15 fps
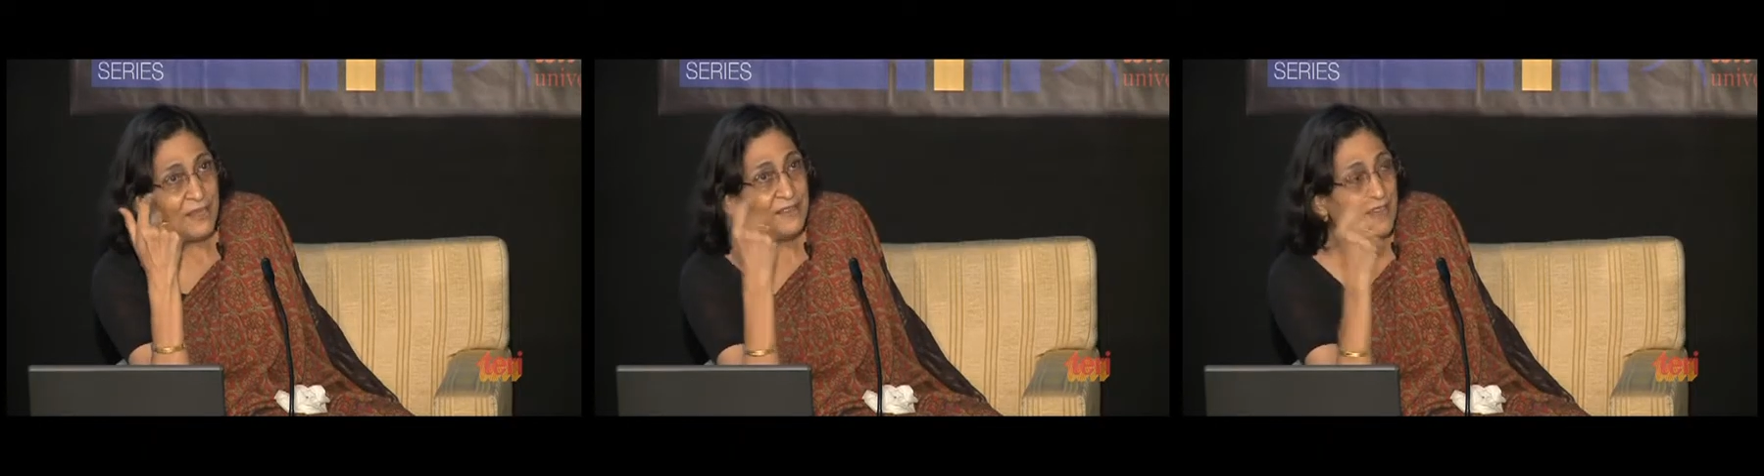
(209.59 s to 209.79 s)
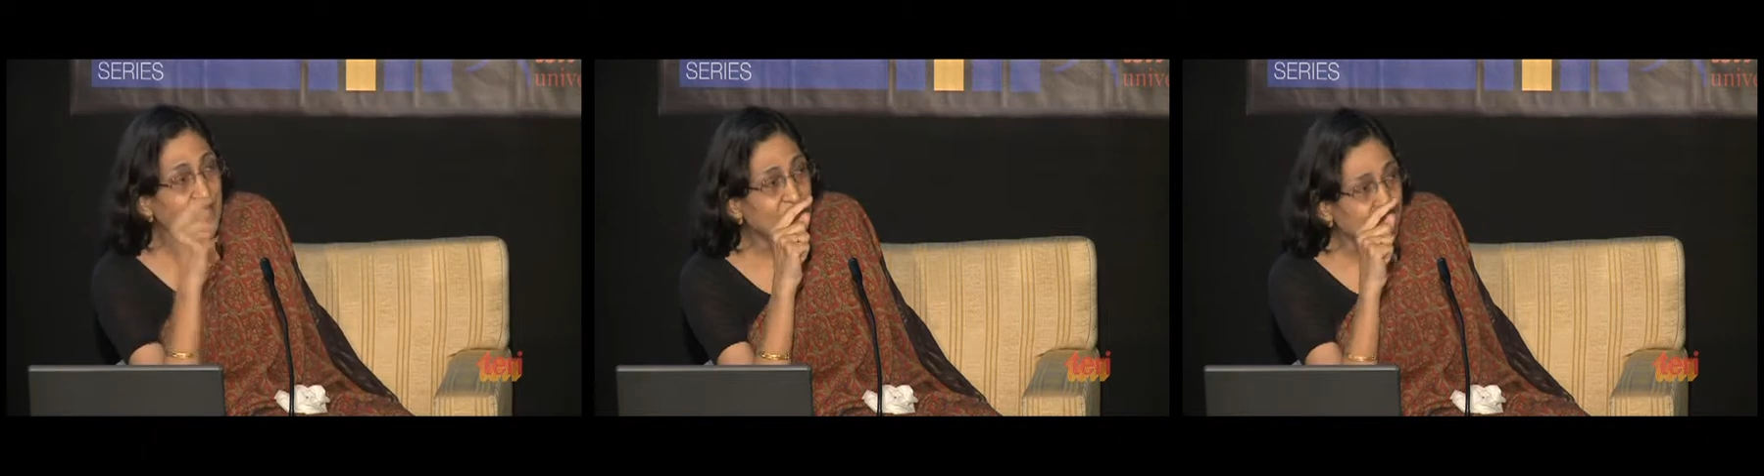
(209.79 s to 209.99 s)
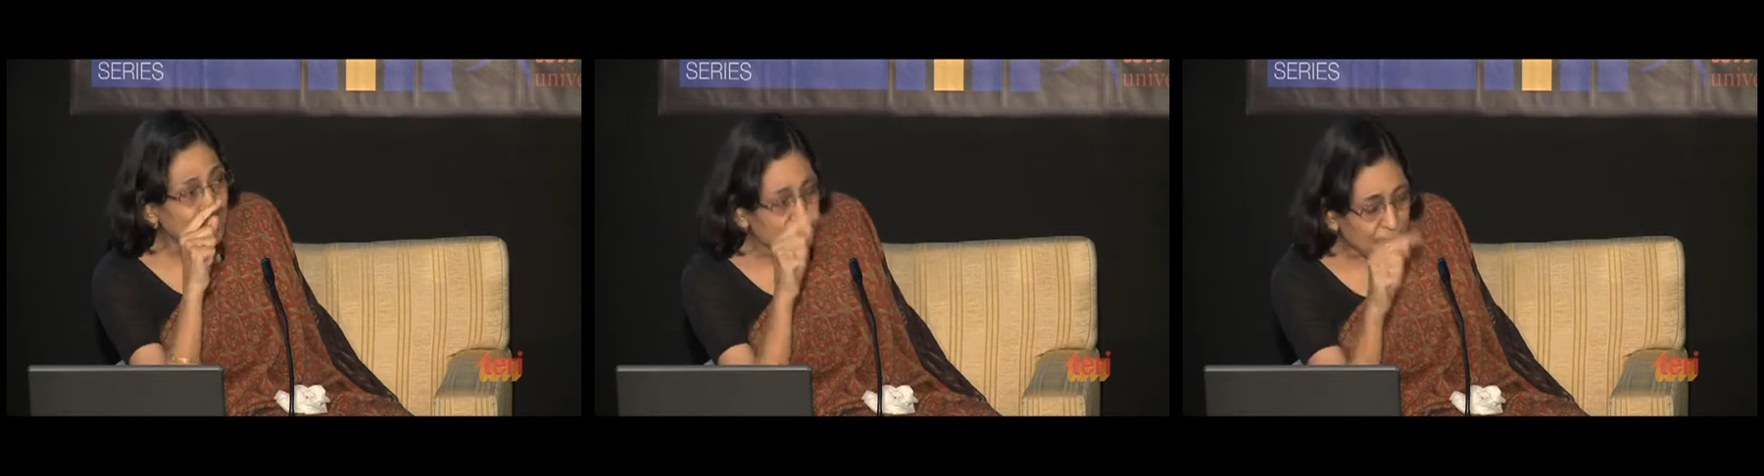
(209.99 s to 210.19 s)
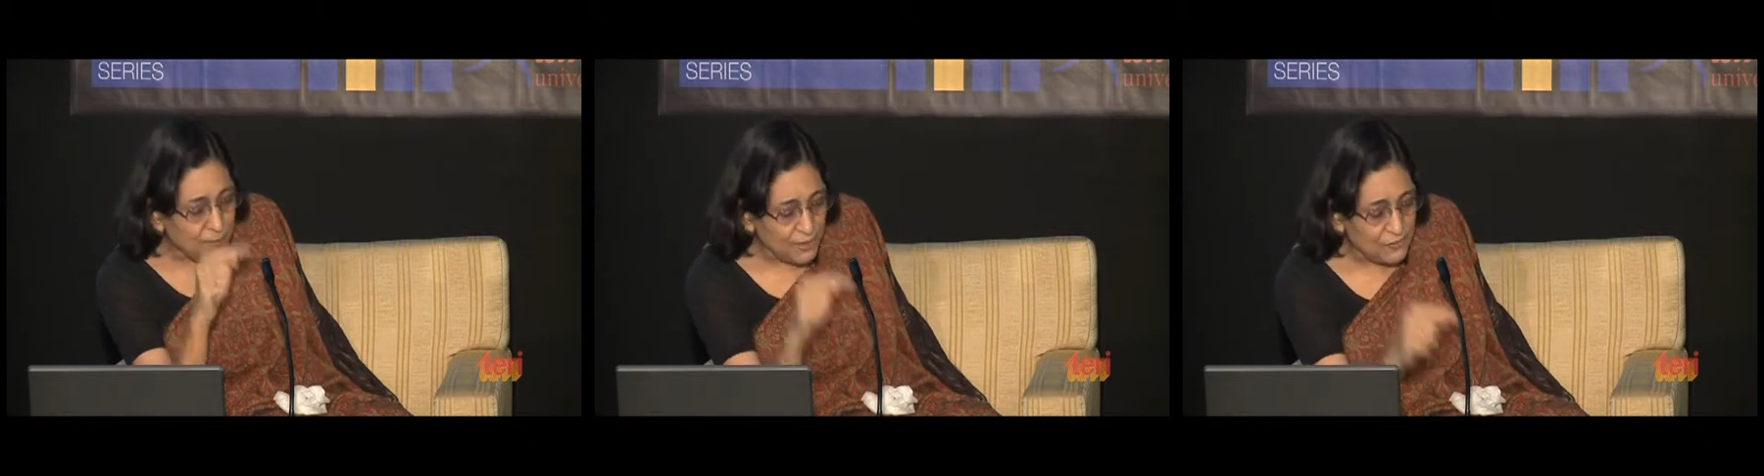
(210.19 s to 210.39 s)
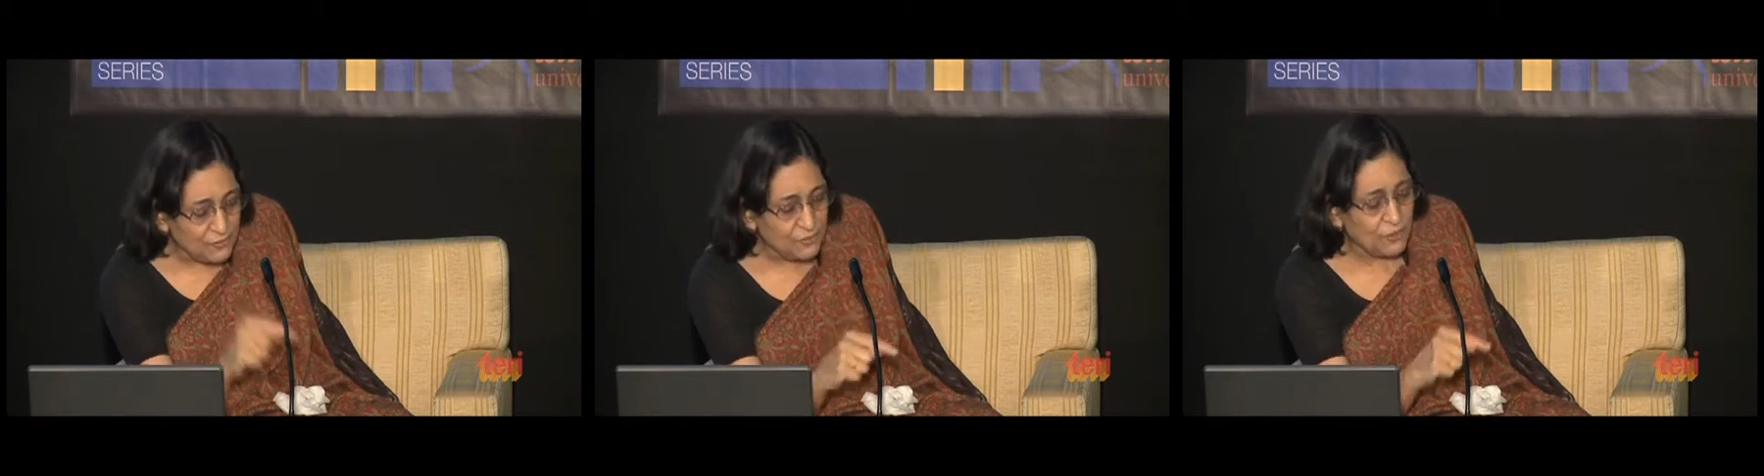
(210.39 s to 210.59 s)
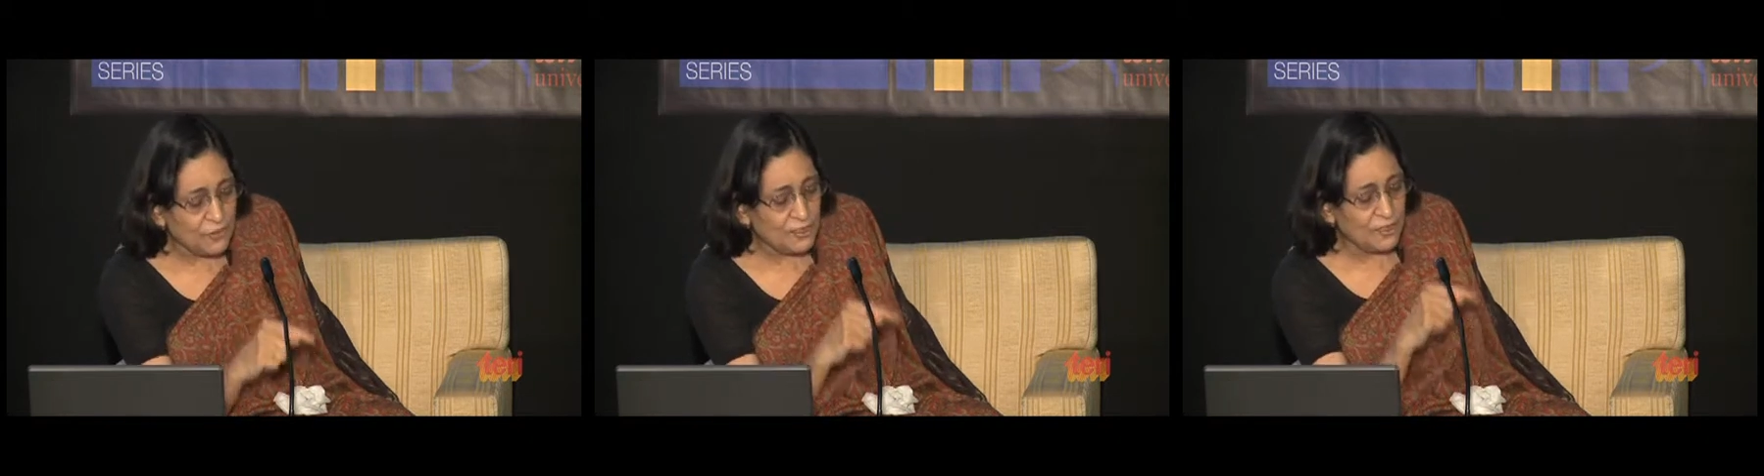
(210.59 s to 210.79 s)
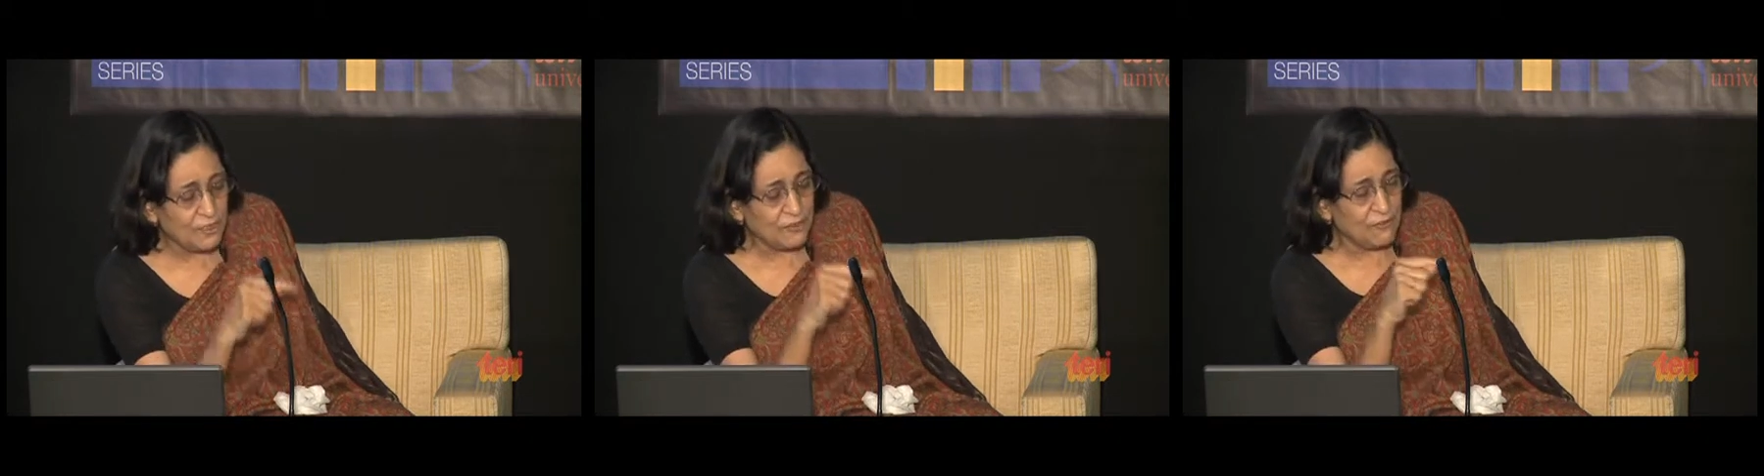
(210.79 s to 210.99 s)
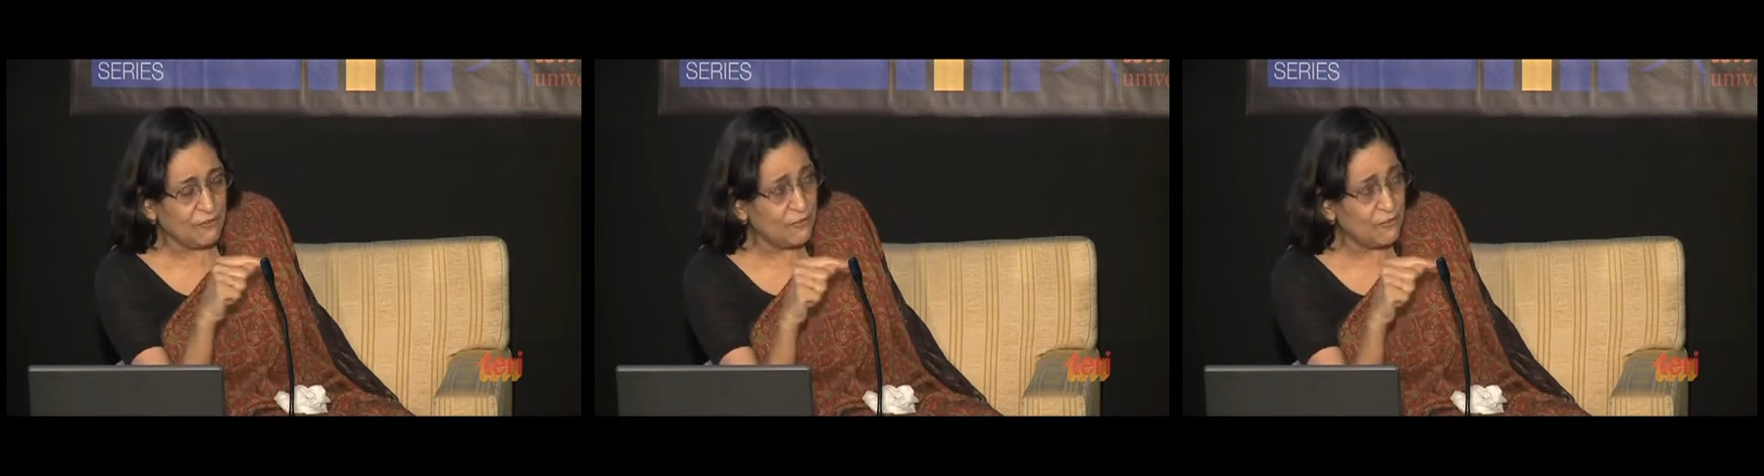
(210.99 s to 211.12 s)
and that was based on